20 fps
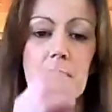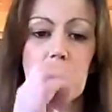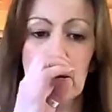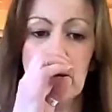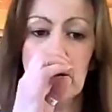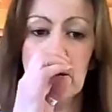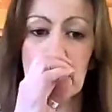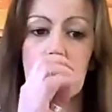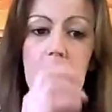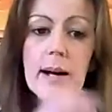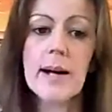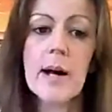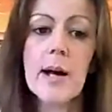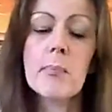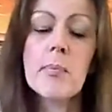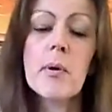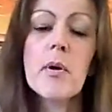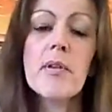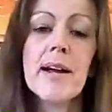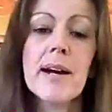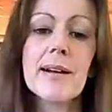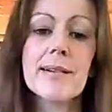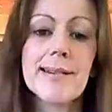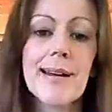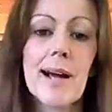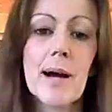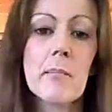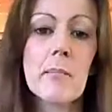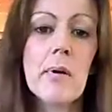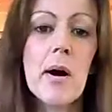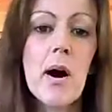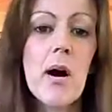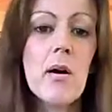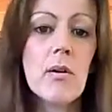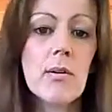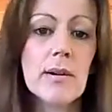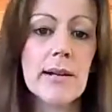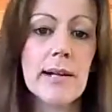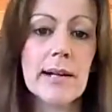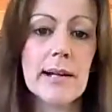And I put that down
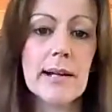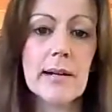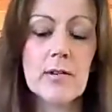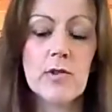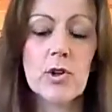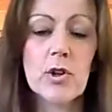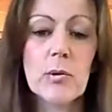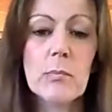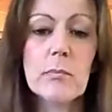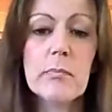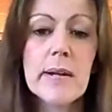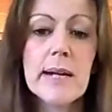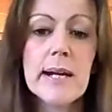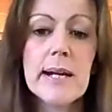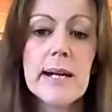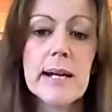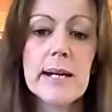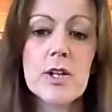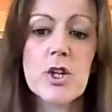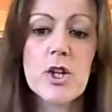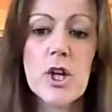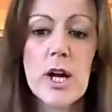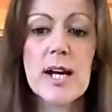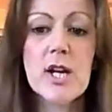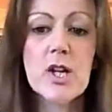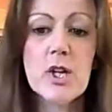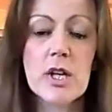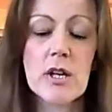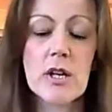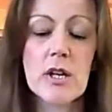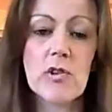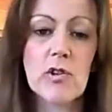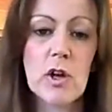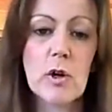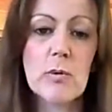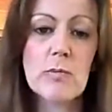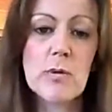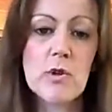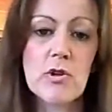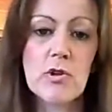partly to me changing
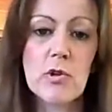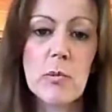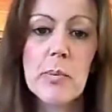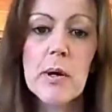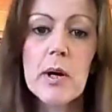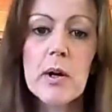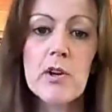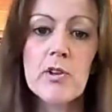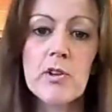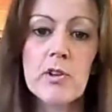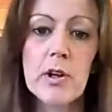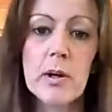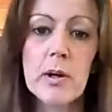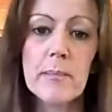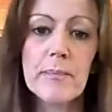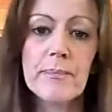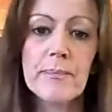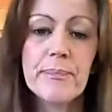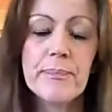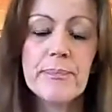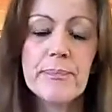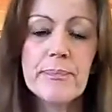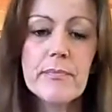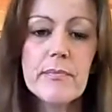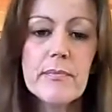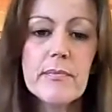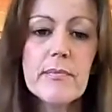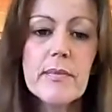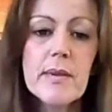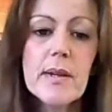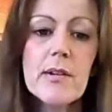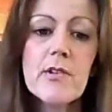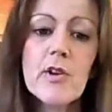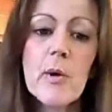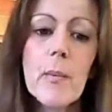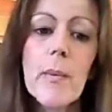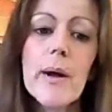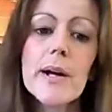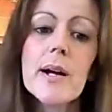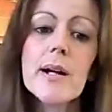so much as a person.
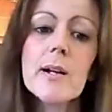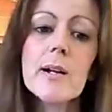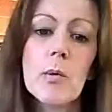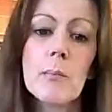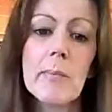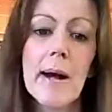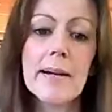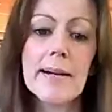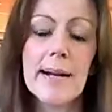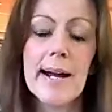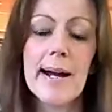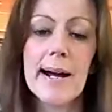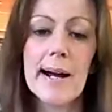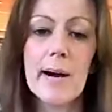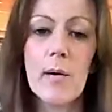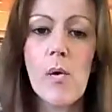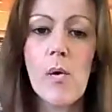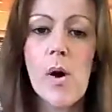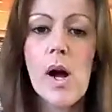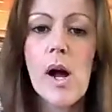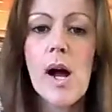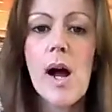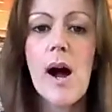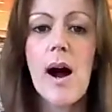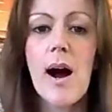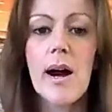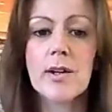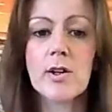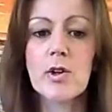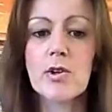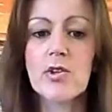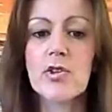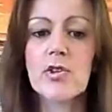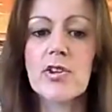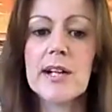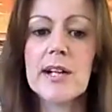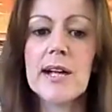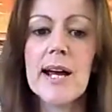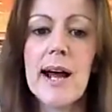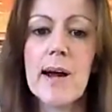So when I look back now, I could
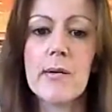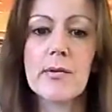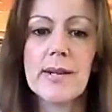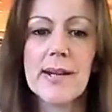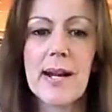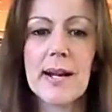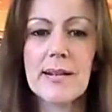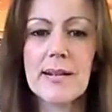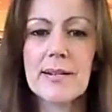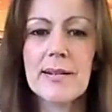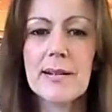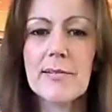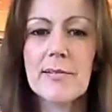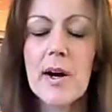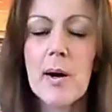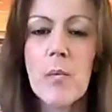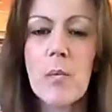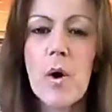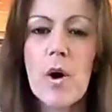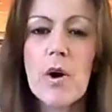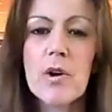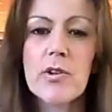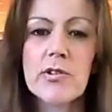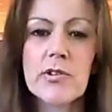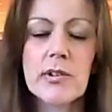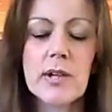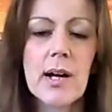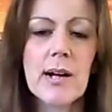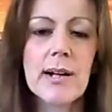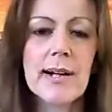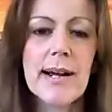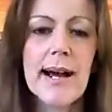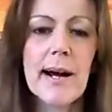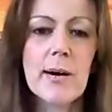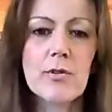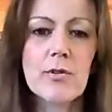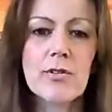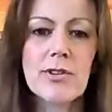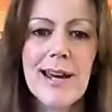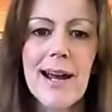see how negative I was and kind of
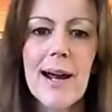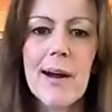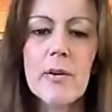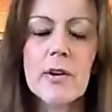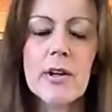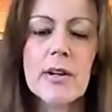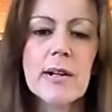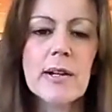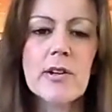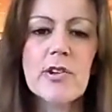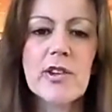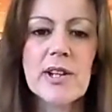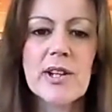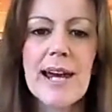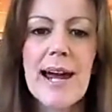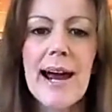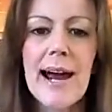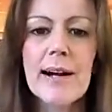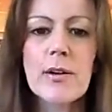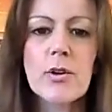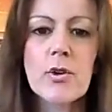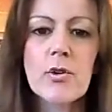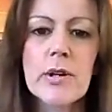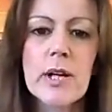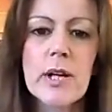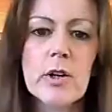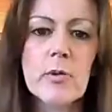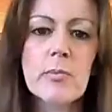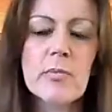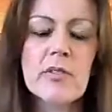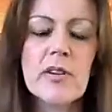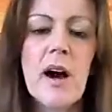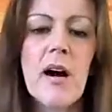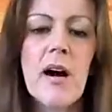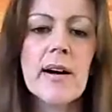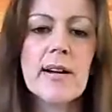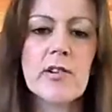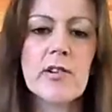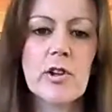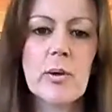how down, and I used to get angry and
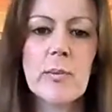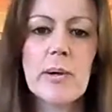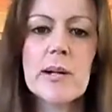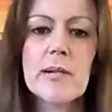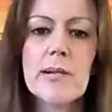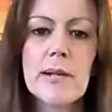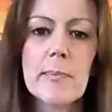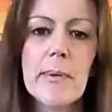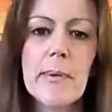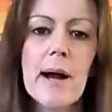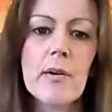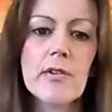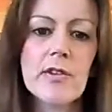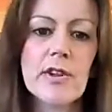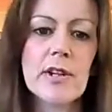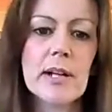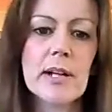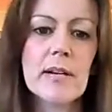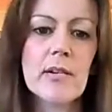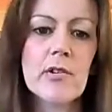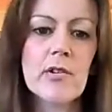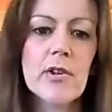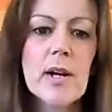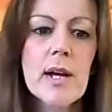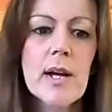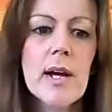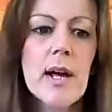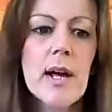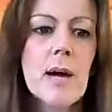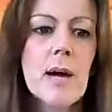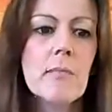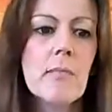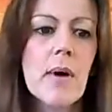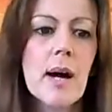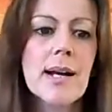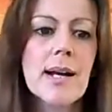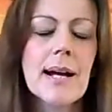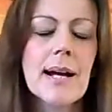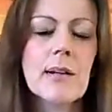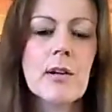uptight so easy about things.
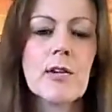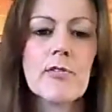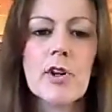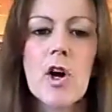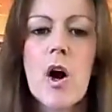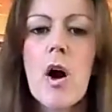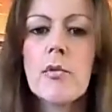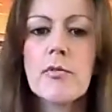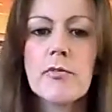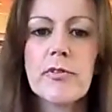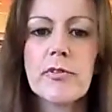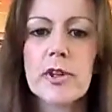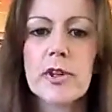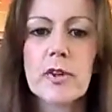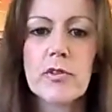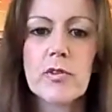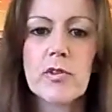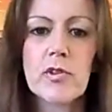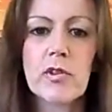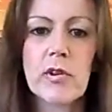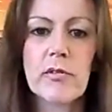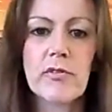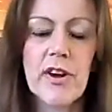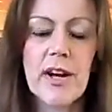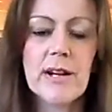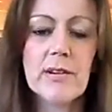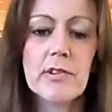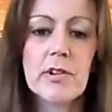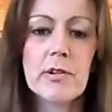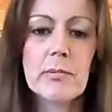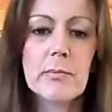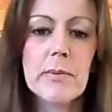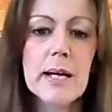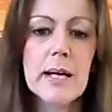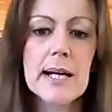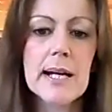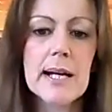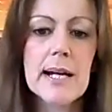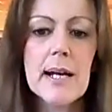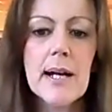My lack of confidence affected
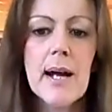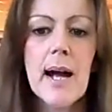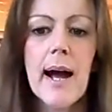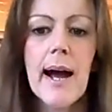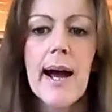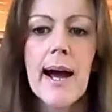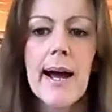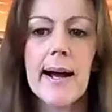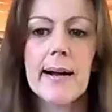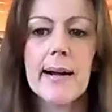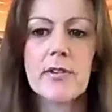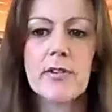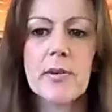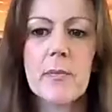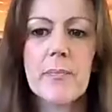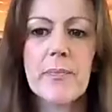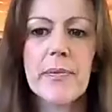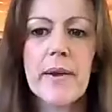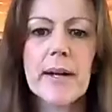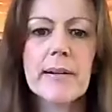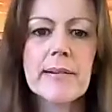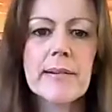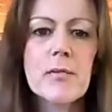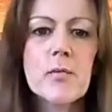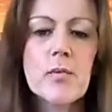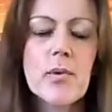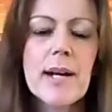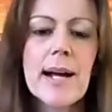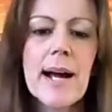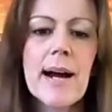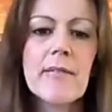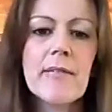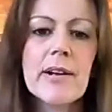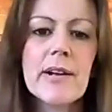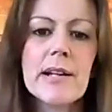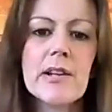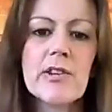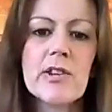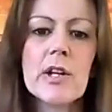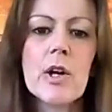me, and I didn't really have
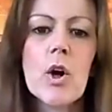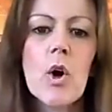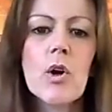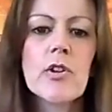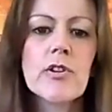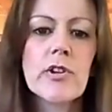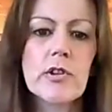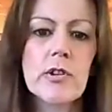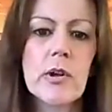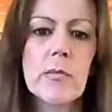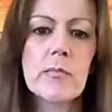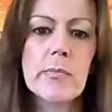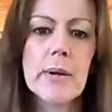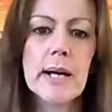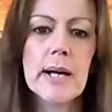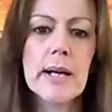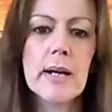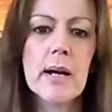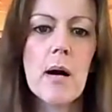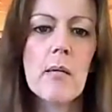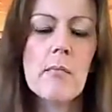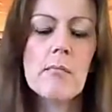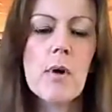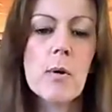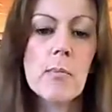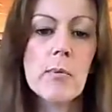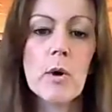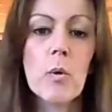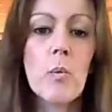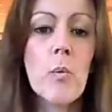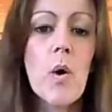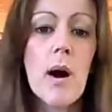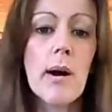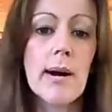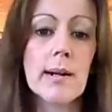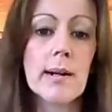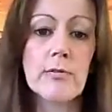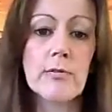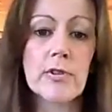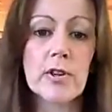anything other than being a mum and a
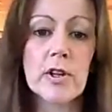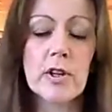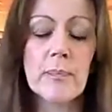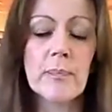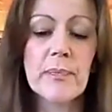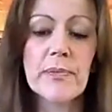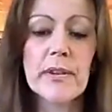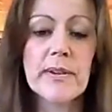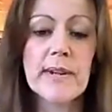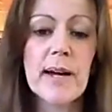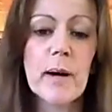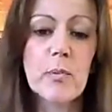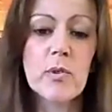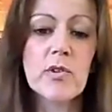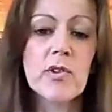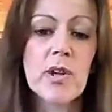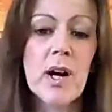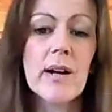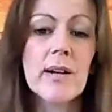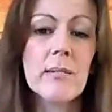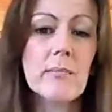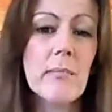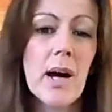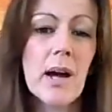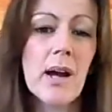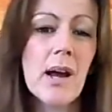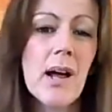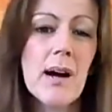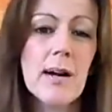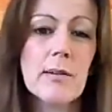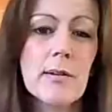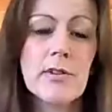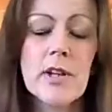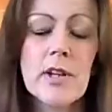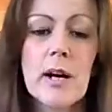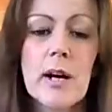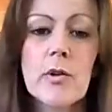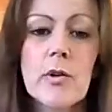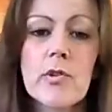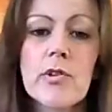wife, and that was kind of my life,
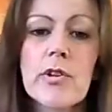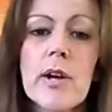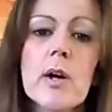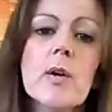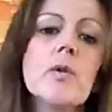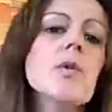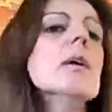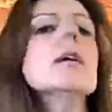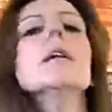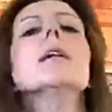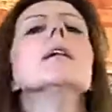So